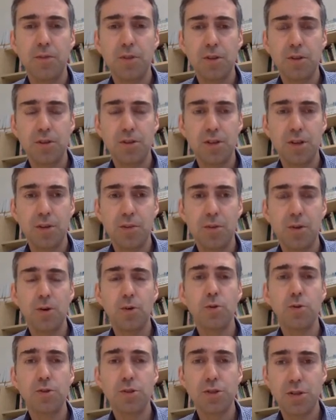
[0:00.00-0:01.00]
that
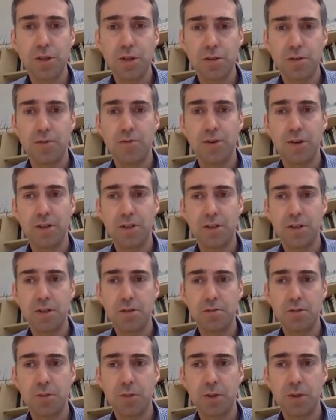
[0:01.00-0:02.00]
all students are invited to
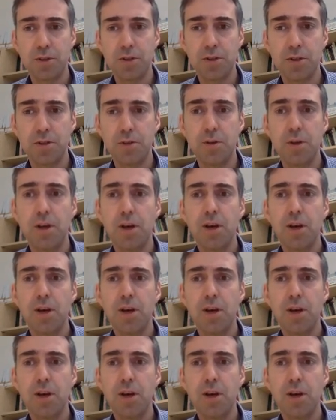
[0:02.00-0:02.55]
respond to.